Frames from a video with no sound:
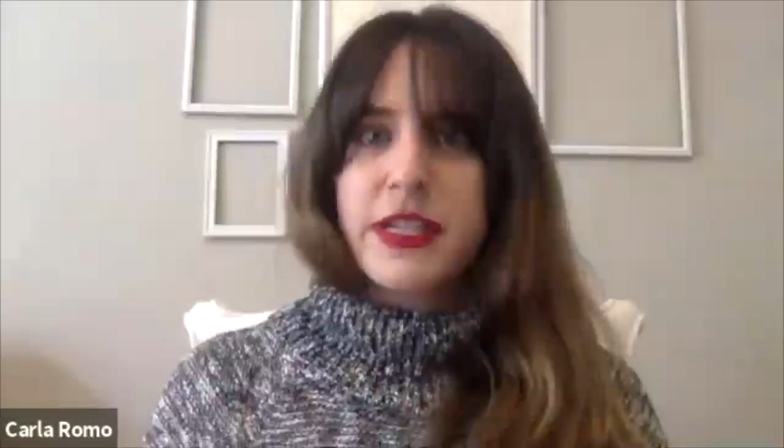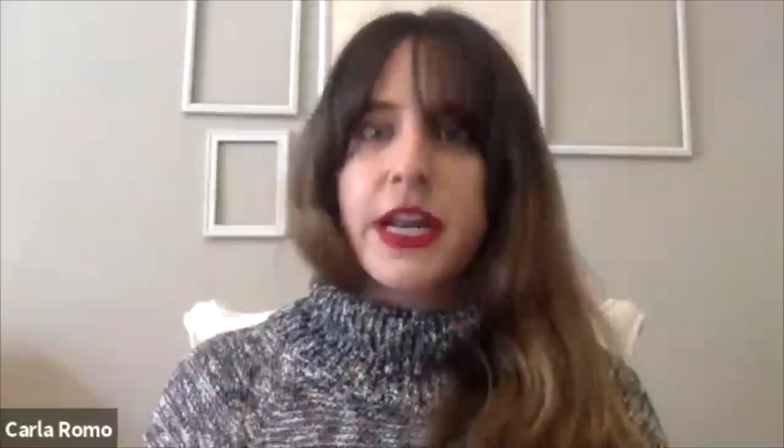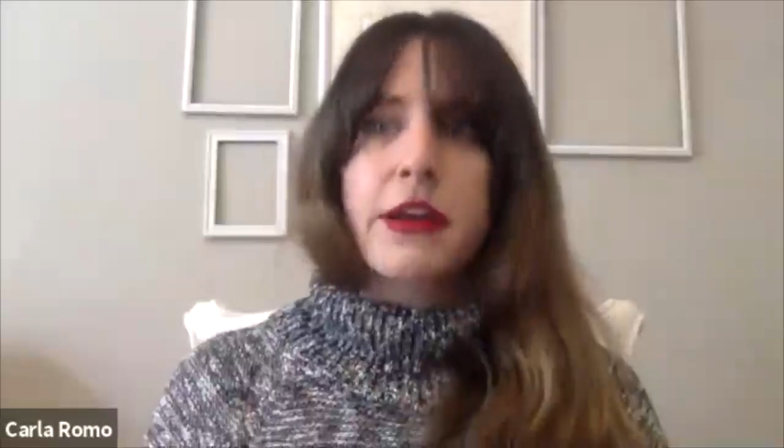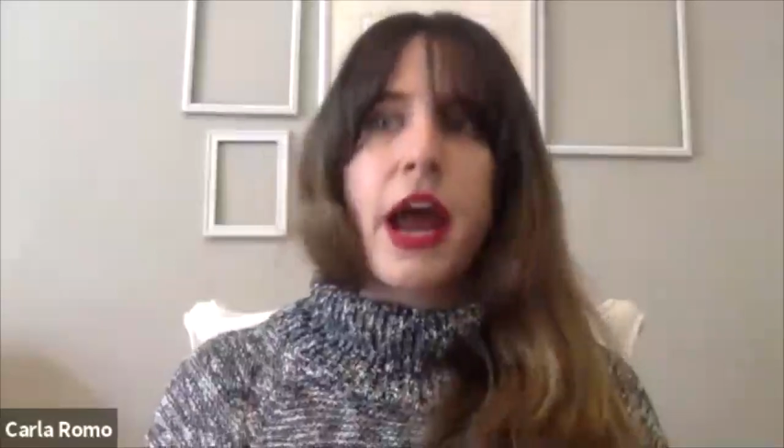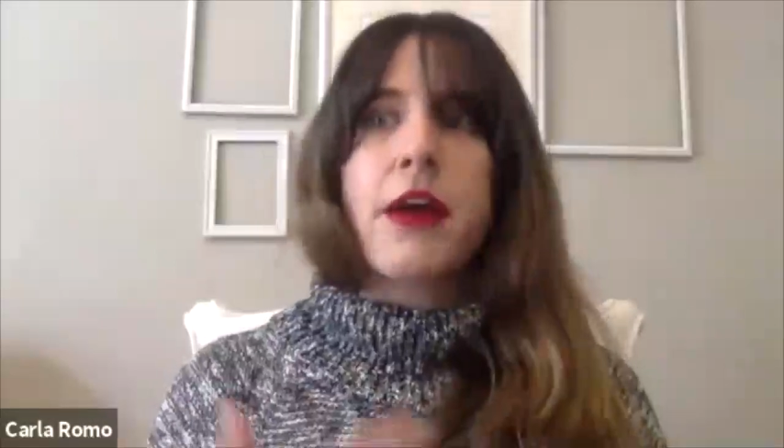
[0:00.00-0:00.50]
And
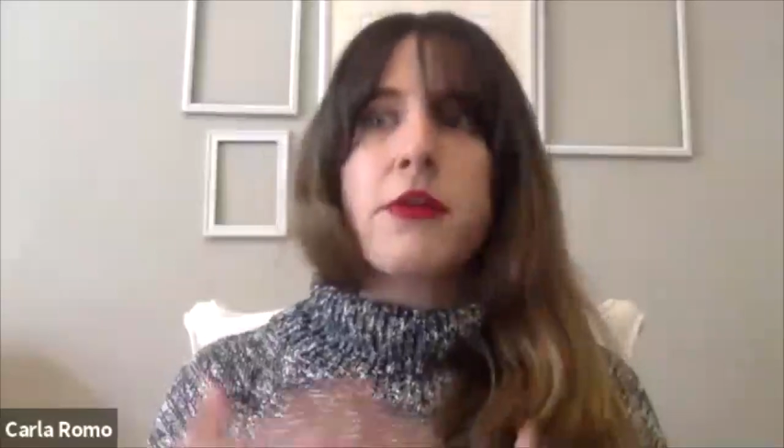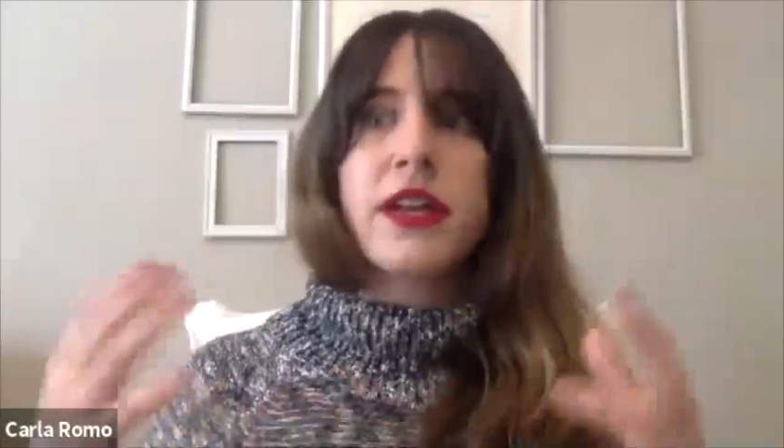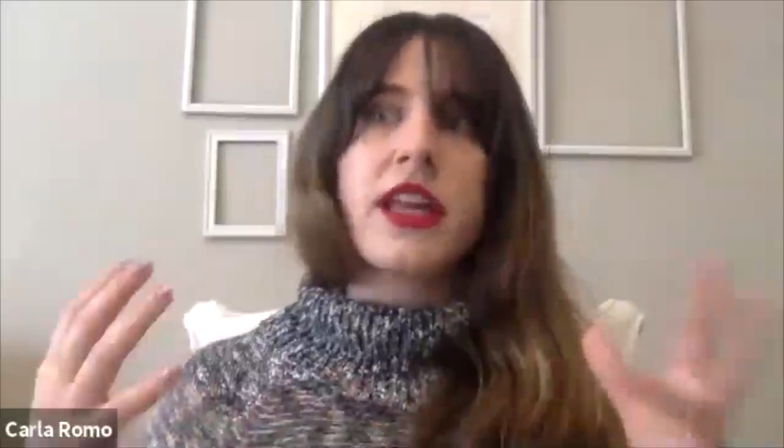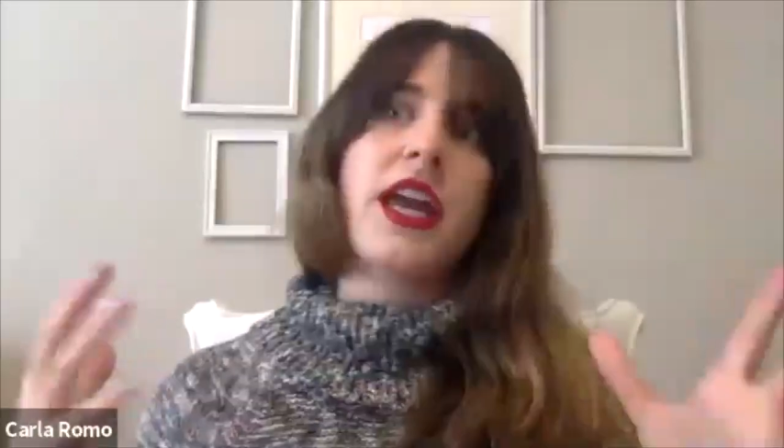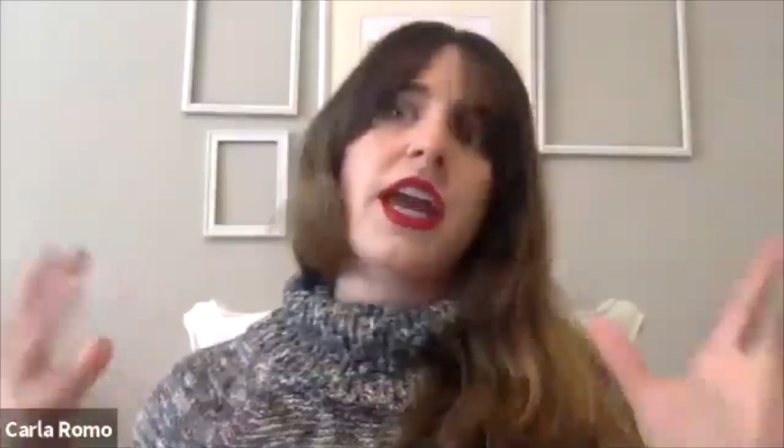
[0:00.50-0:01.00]
I
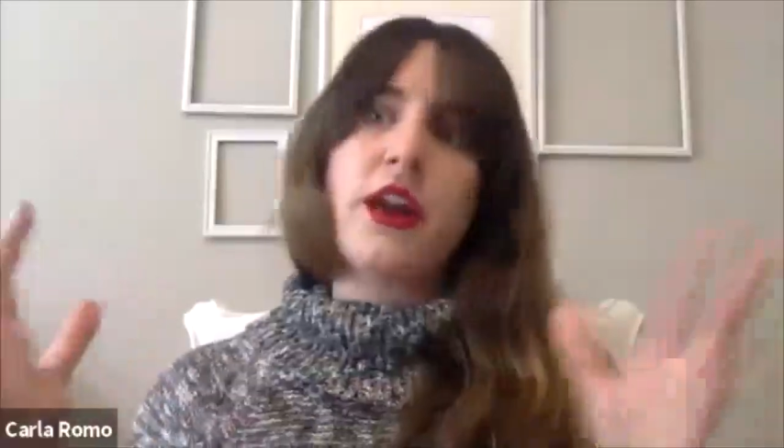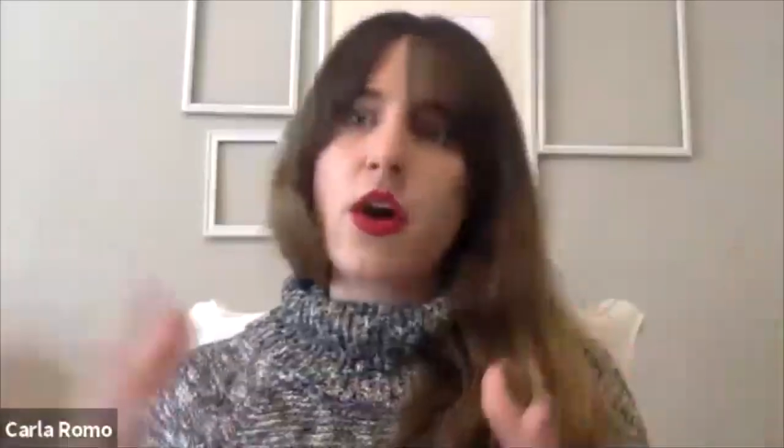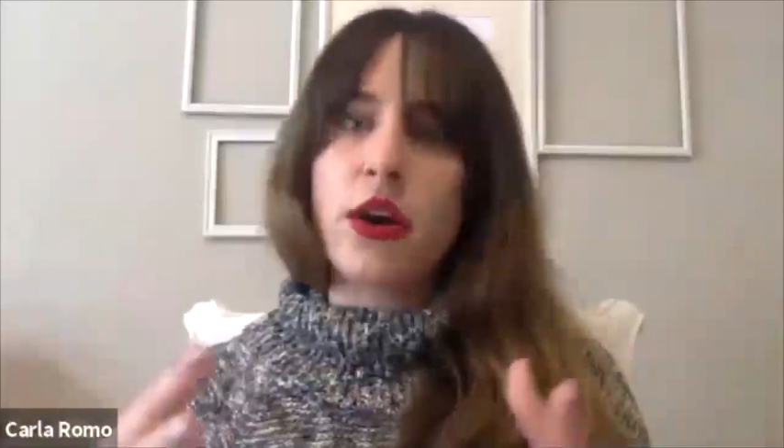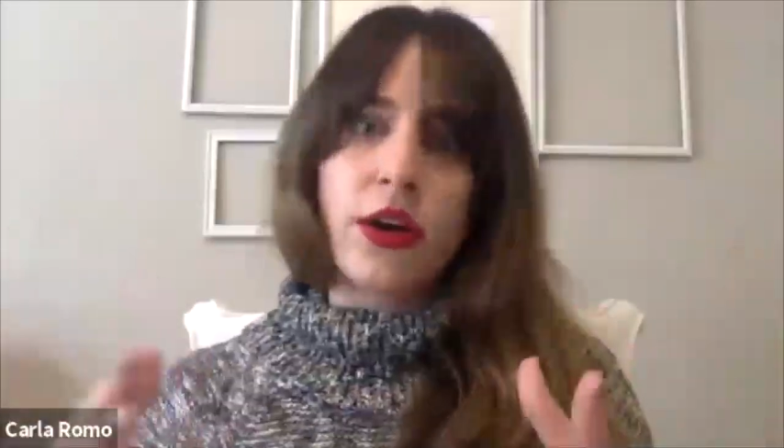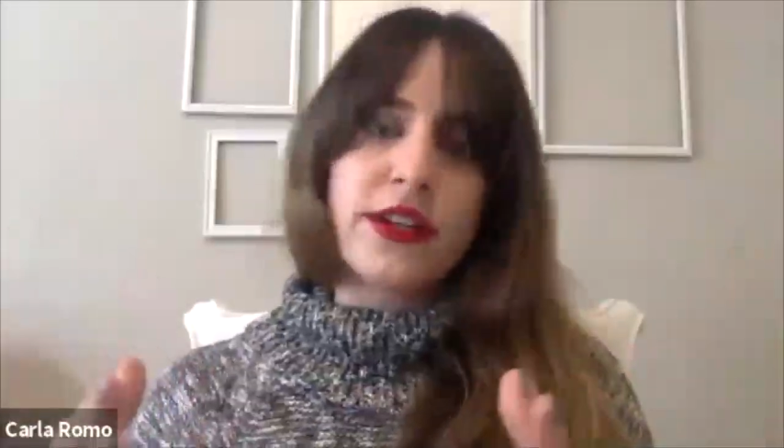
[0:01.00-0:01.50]
really hit
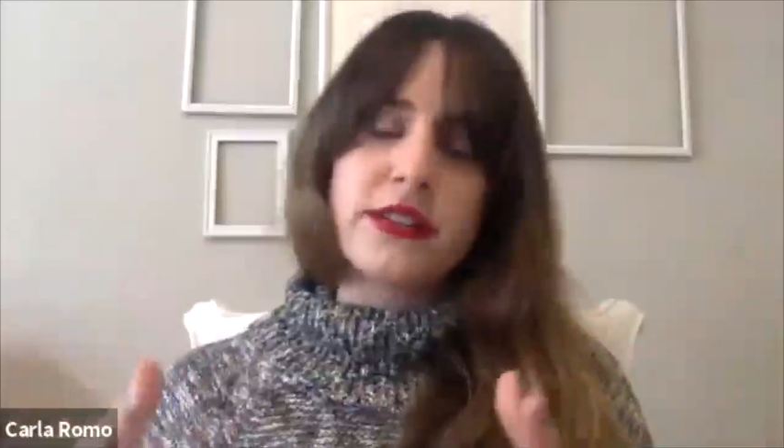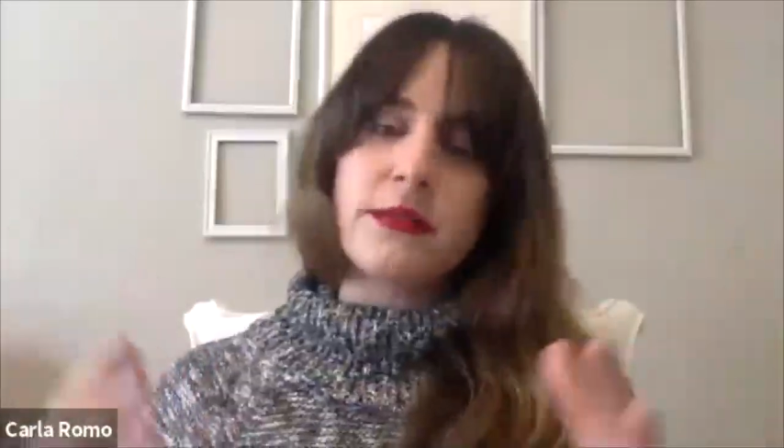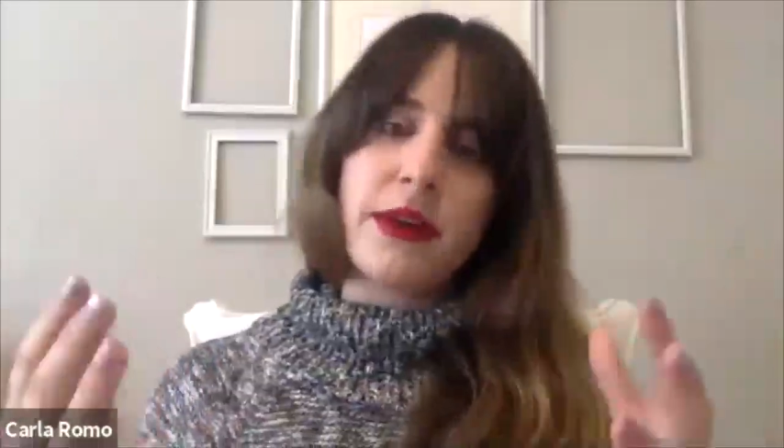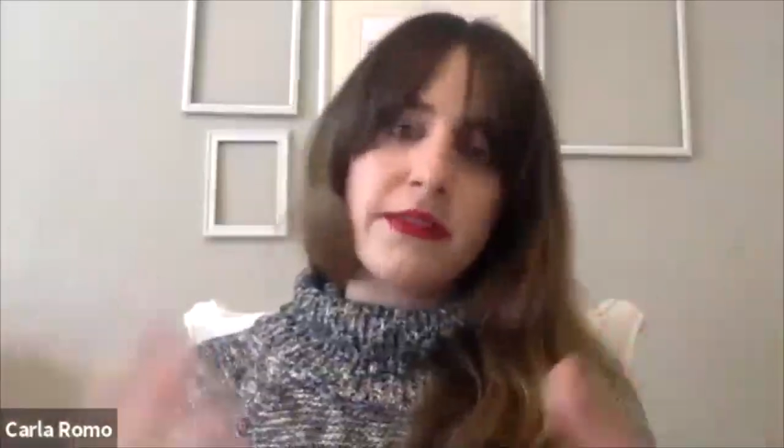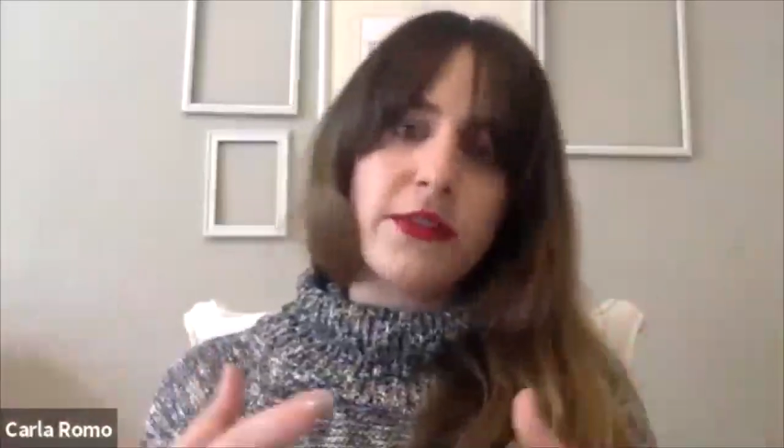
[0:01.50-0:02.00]
hard on this in
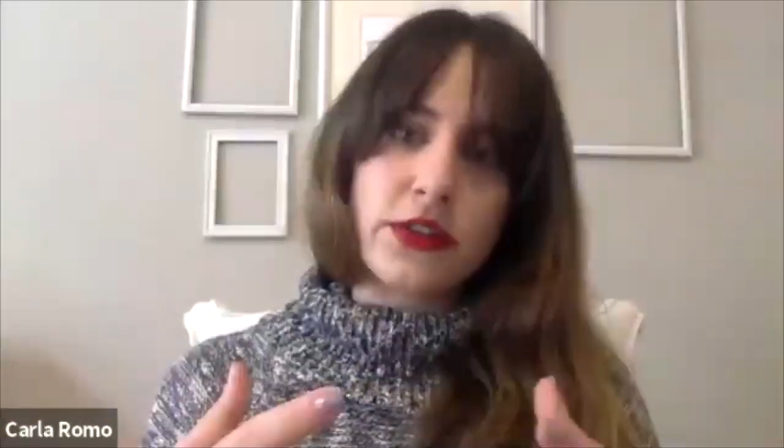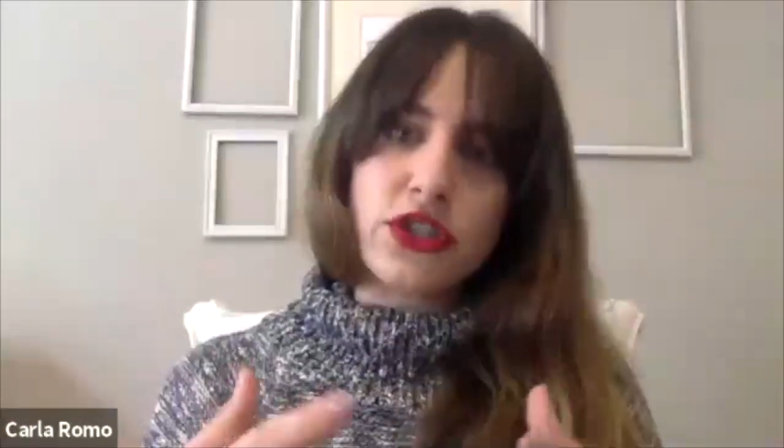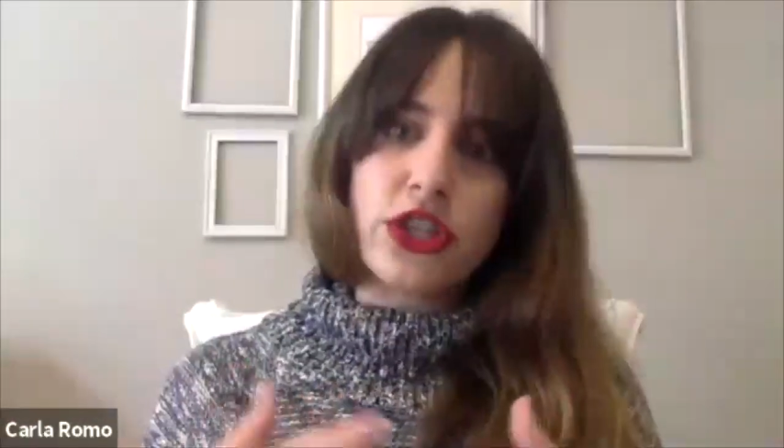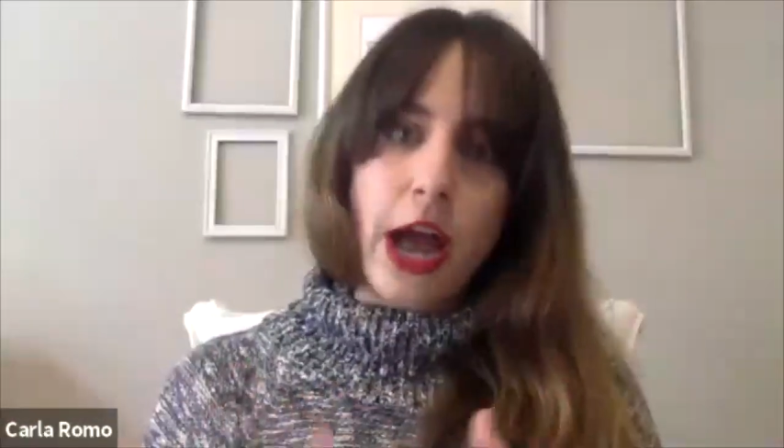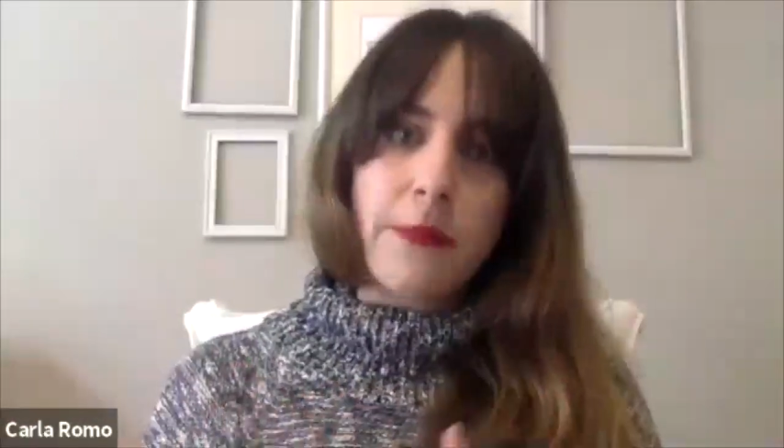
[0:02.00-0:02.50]
my first
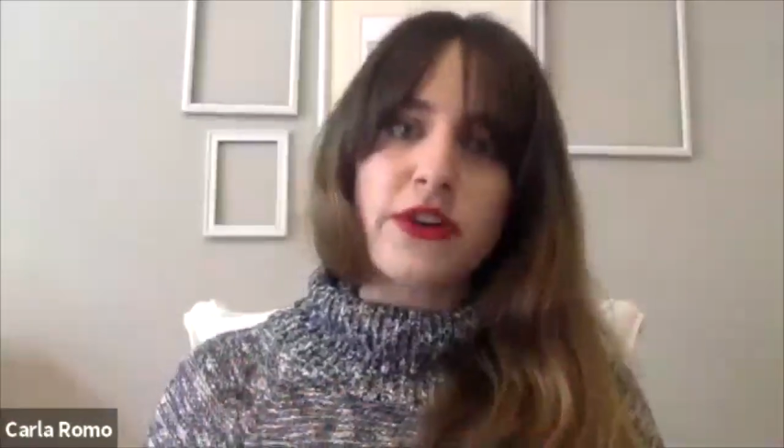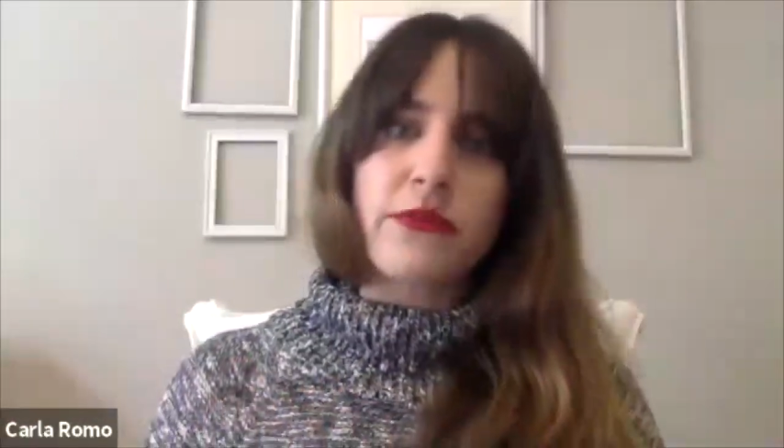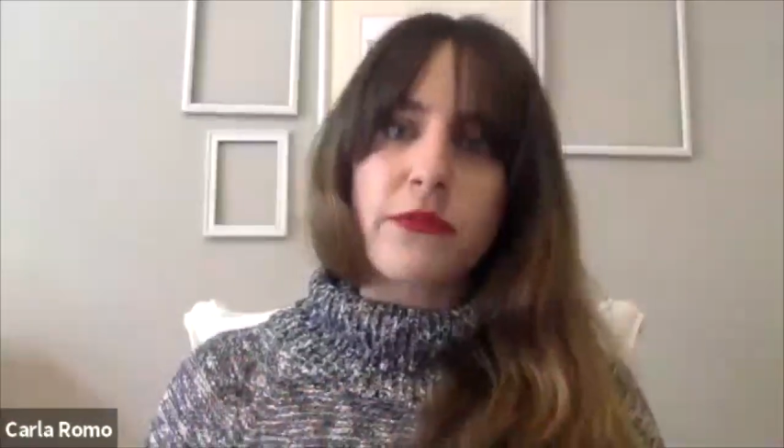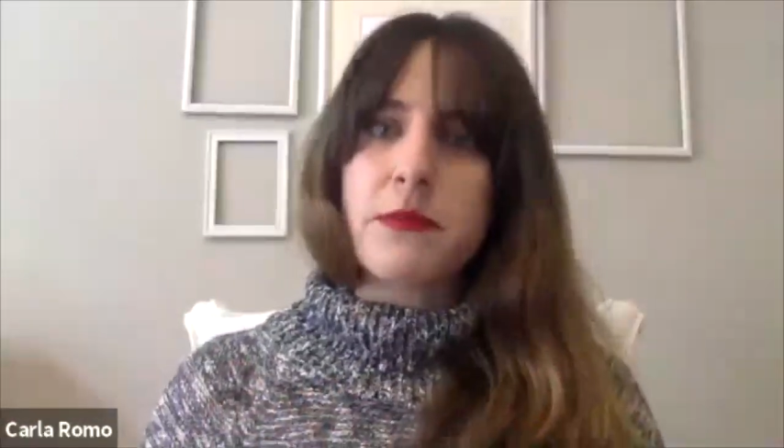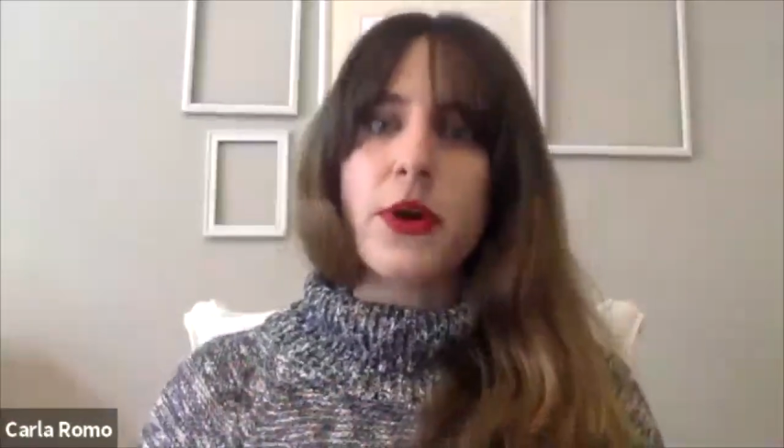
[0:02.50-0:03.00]
chapter of
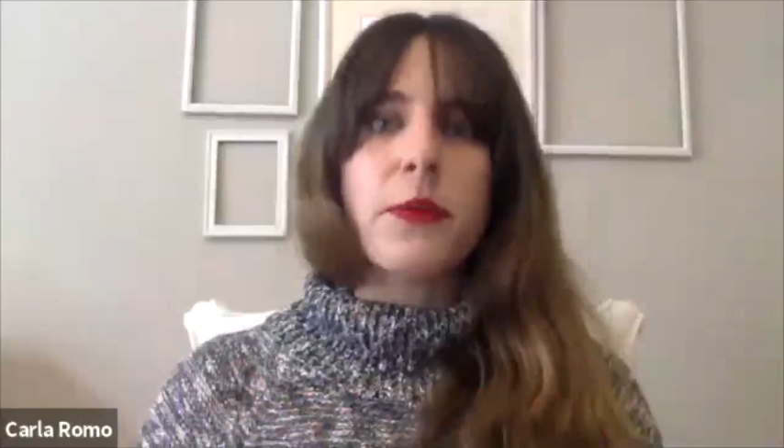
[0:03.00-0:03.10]
my book,